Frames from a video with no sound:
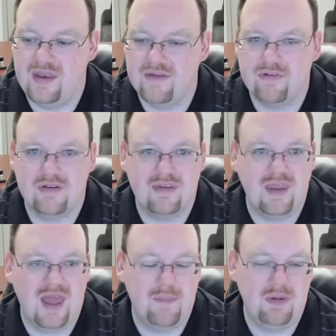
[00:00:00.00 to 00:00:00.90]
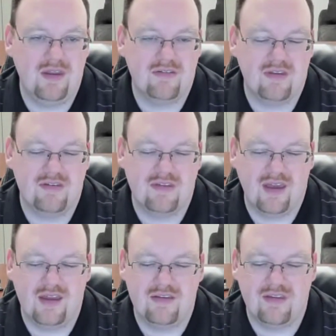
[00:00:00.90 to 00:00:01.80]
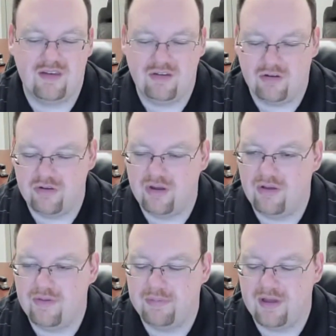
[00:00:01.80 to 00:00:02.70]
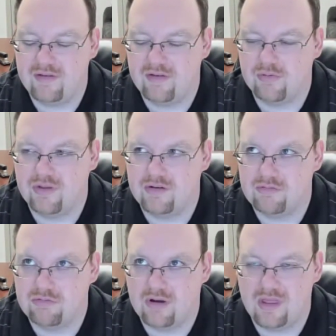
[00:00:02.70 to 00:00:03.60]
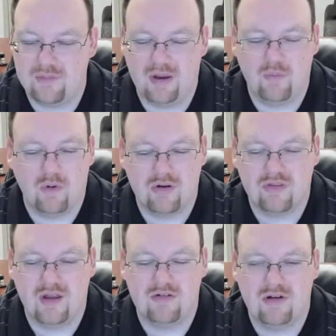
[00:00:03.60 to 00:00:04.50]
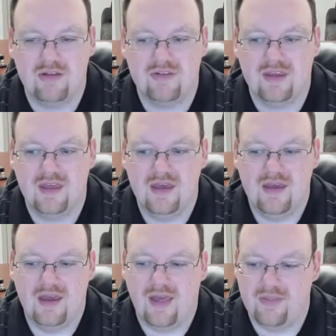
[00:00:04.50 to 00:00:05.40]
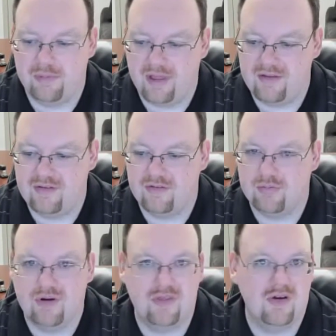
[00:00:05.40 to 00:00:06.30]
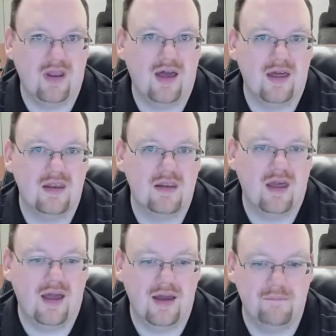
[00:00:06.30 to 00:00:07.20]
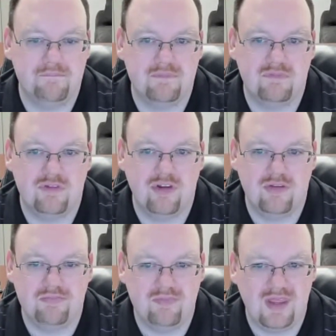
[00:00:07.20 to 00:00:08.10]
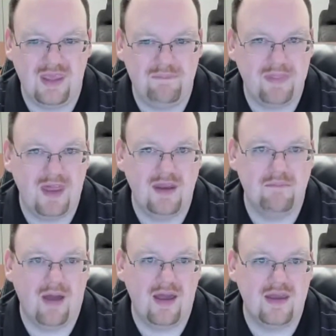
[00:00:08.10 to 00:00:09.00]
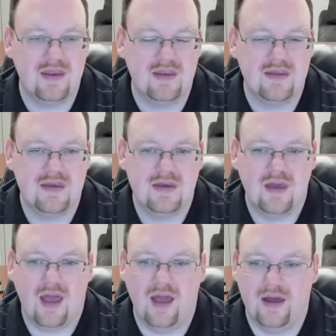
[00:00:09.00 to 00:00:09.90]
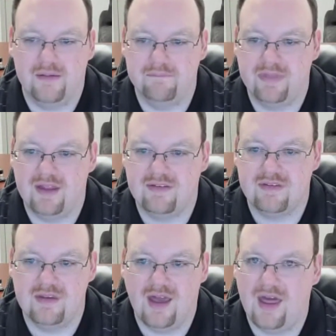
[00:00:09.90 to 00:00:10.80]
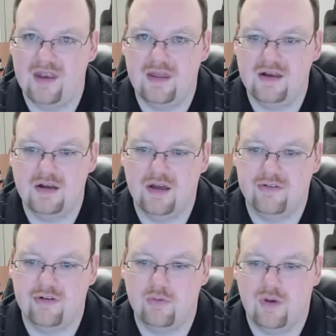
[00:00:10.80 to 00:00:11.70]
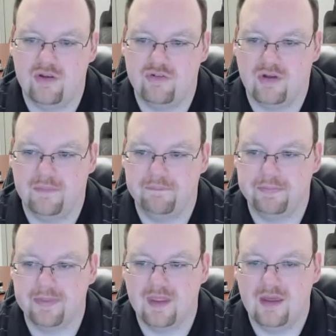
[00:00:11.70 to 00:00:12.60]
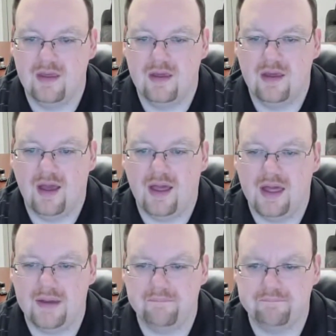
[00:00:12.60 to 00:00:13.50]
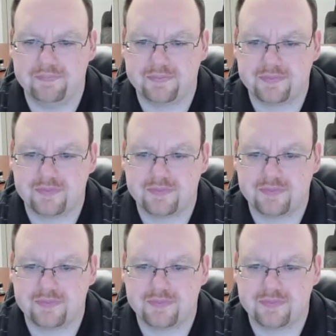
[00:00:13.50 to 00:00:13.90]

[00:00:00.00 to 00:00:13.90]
a difference in happiness and sites, and you'll know the places where they're really being worked like crazy and the places where they're not. Um, just keep that in mind. Um, that's not inconsequential. Um,